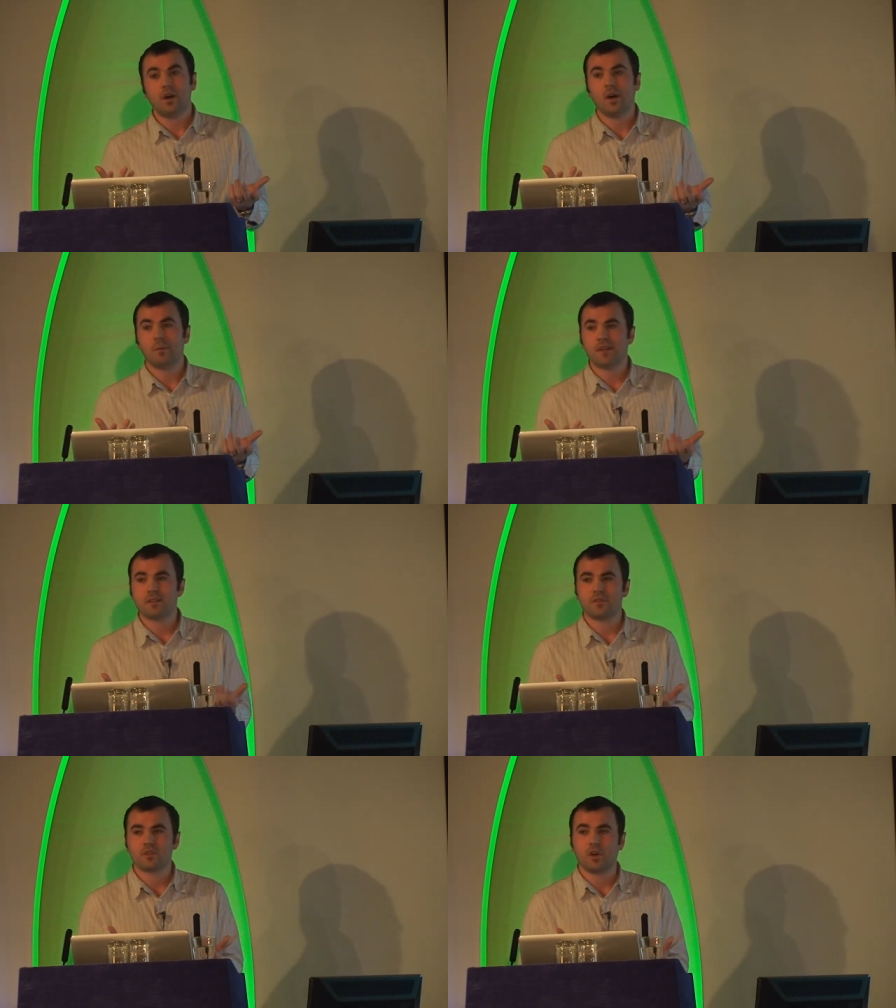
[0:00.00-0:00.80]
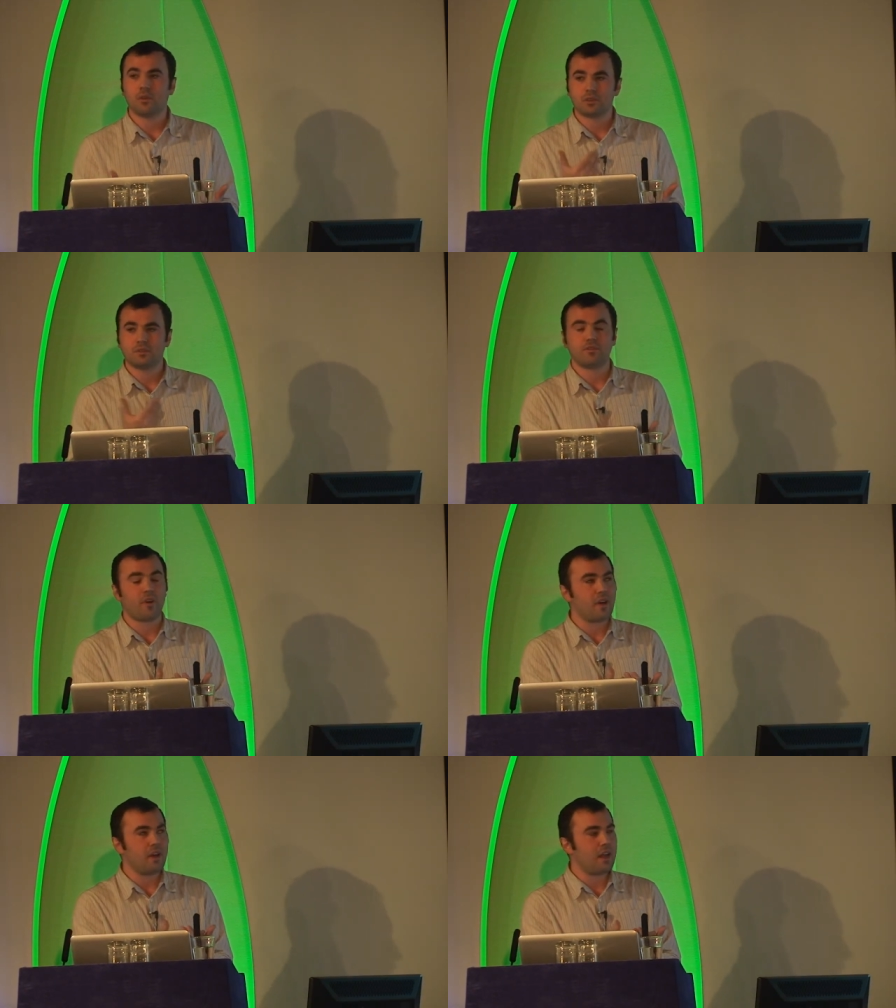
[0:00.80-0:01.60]
Amazing results,
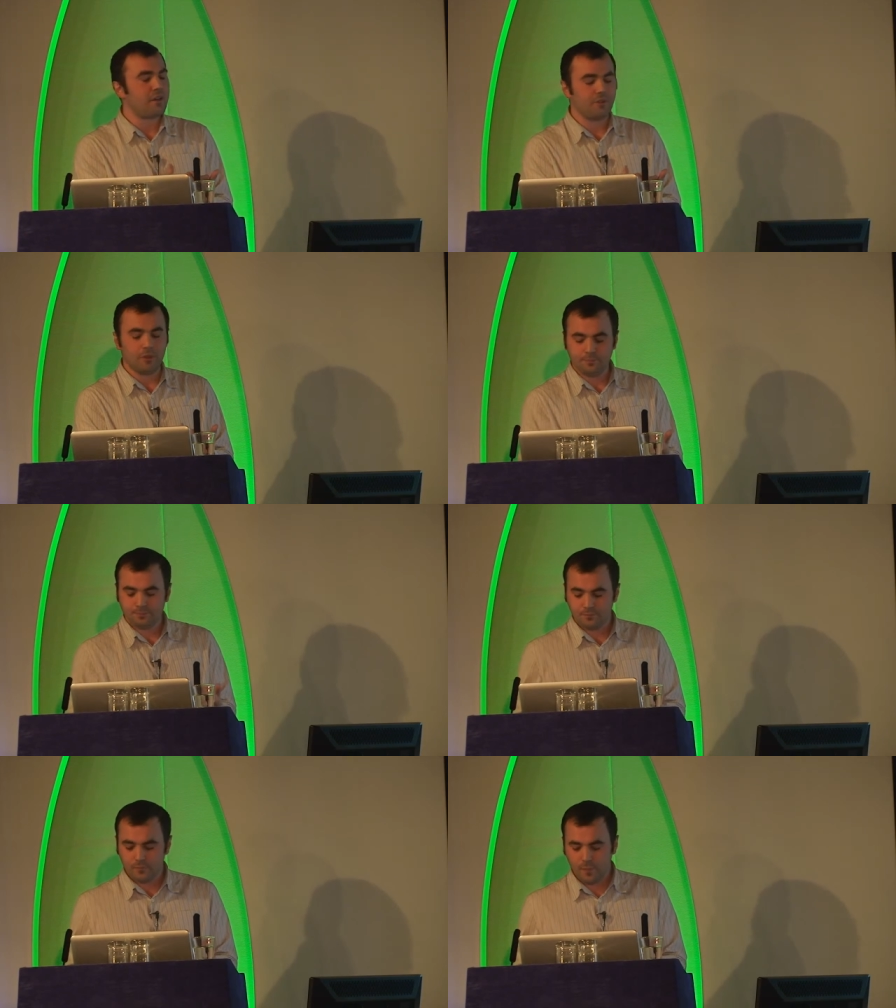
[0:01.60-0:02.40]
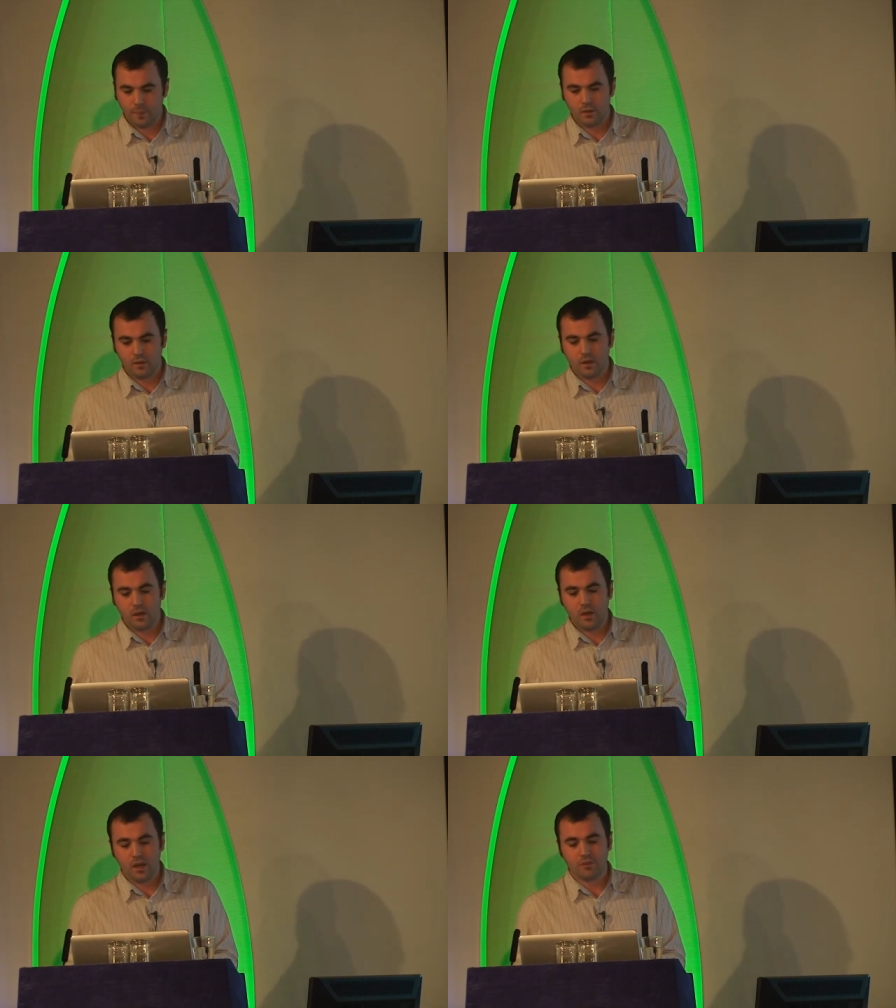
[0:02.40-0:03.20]
very little effort.
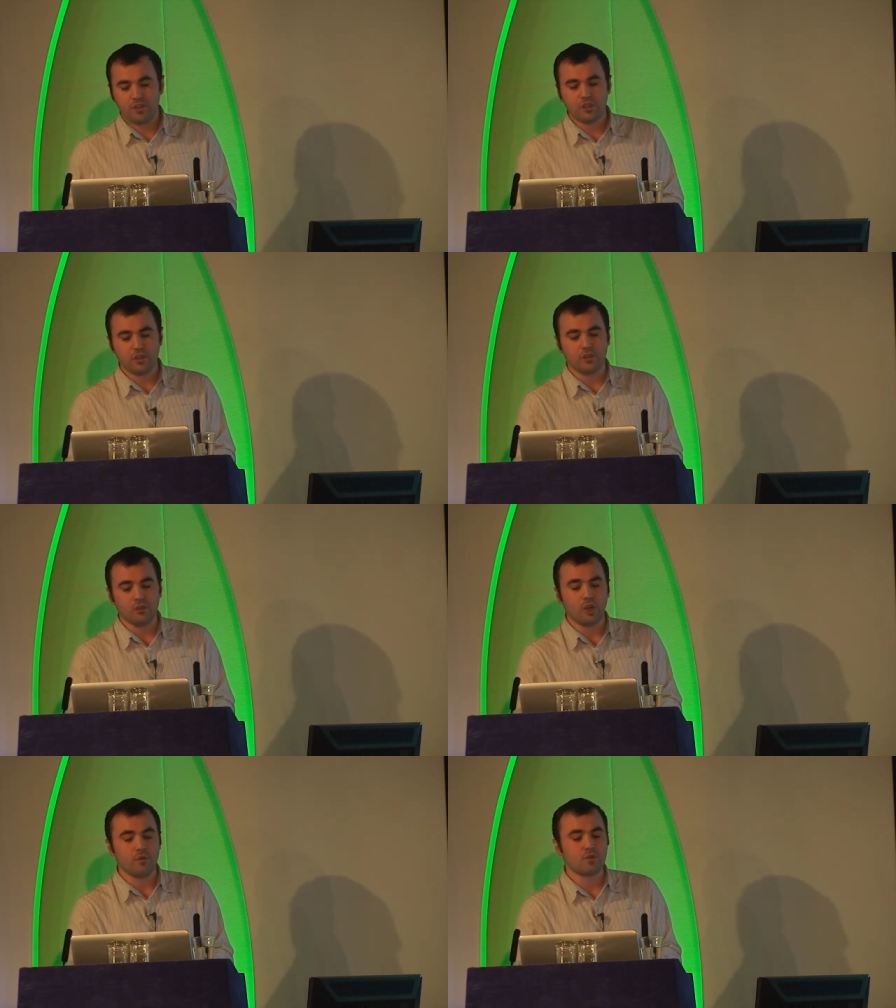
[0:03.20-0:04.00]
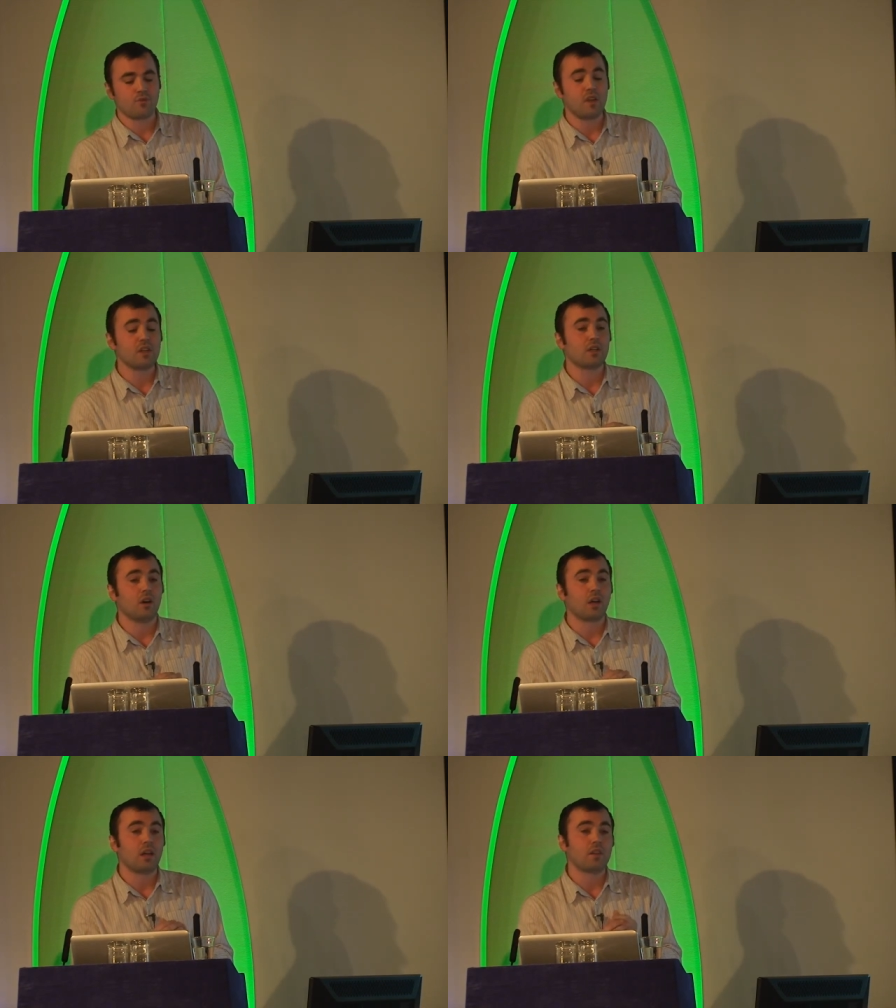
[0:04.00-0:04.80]
Another thing you can do is
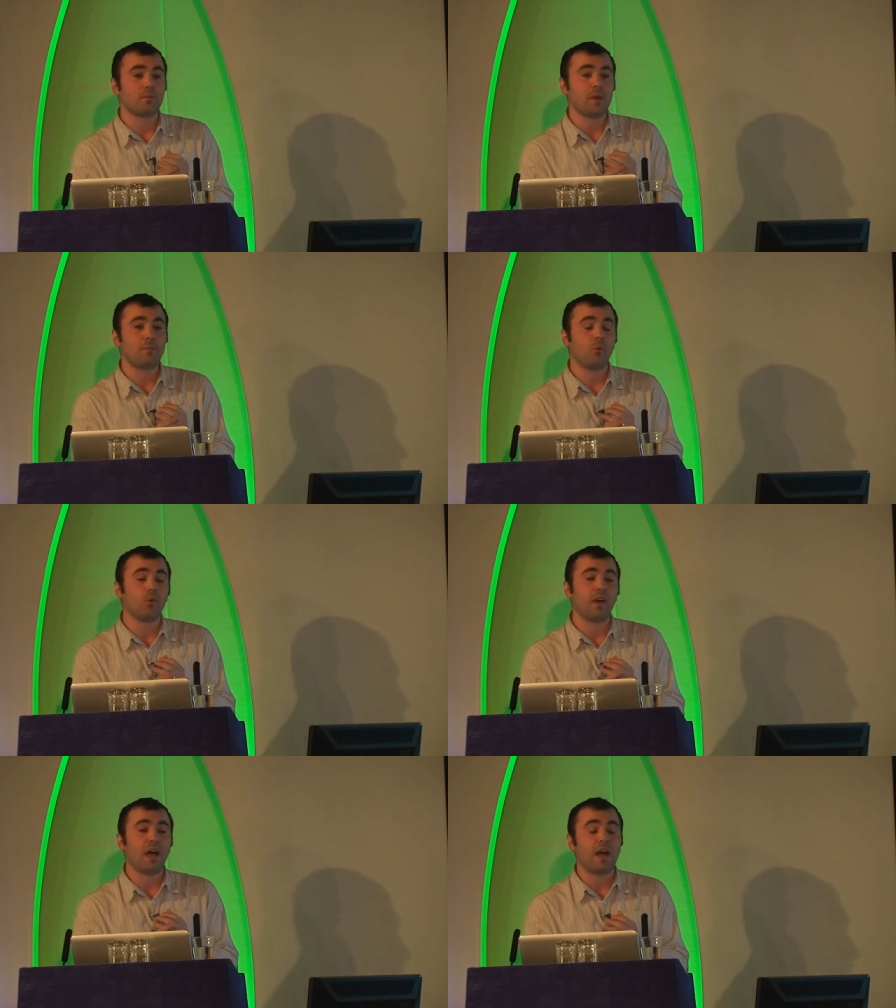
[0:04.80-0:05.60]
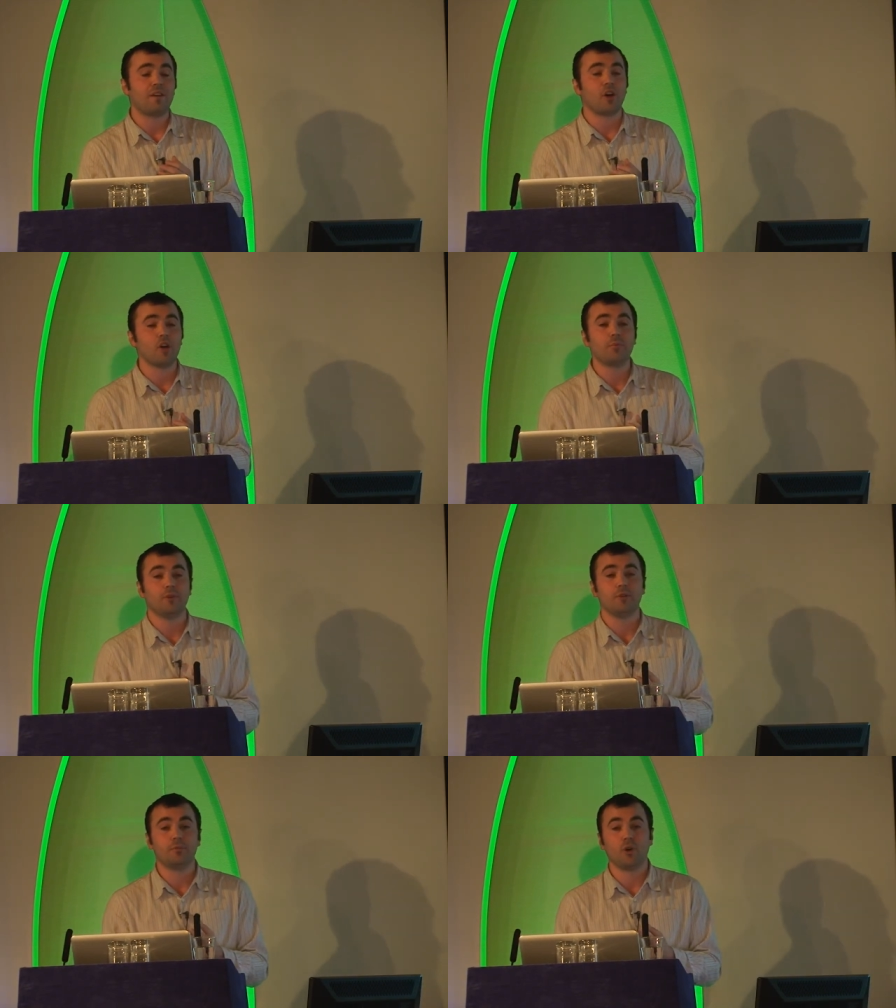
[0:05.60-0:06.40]
retarget the people that have
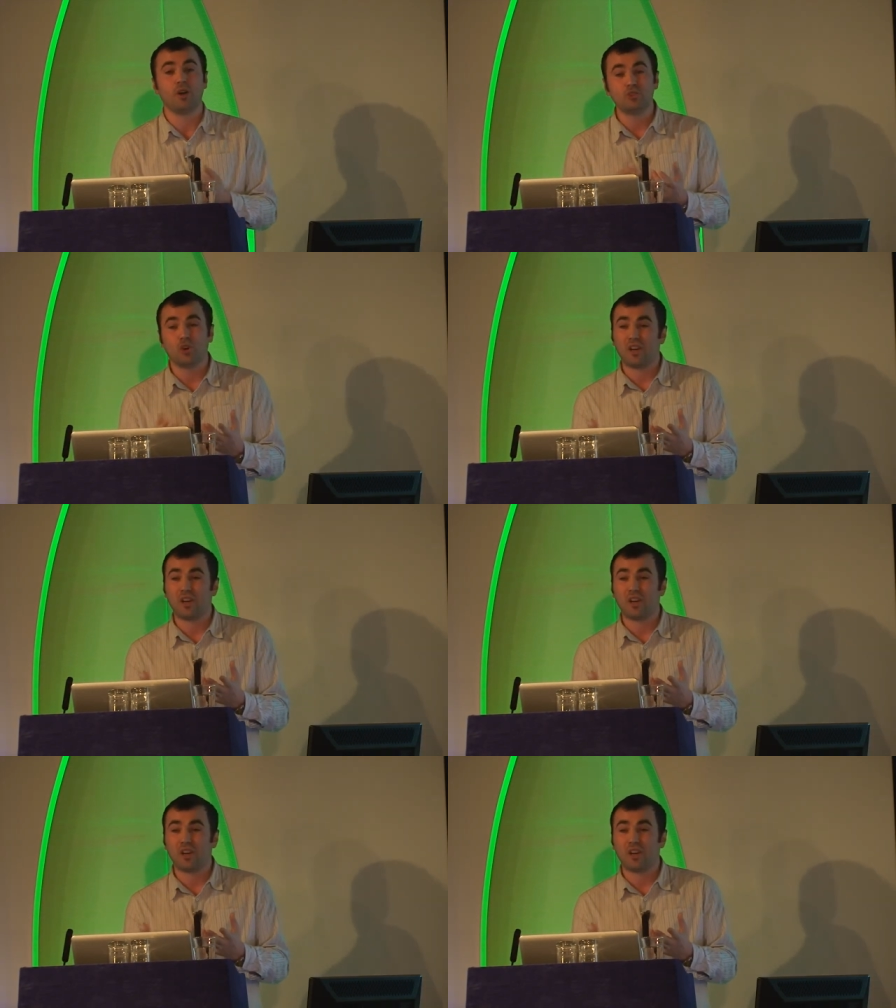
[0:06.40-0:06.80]
opened but have not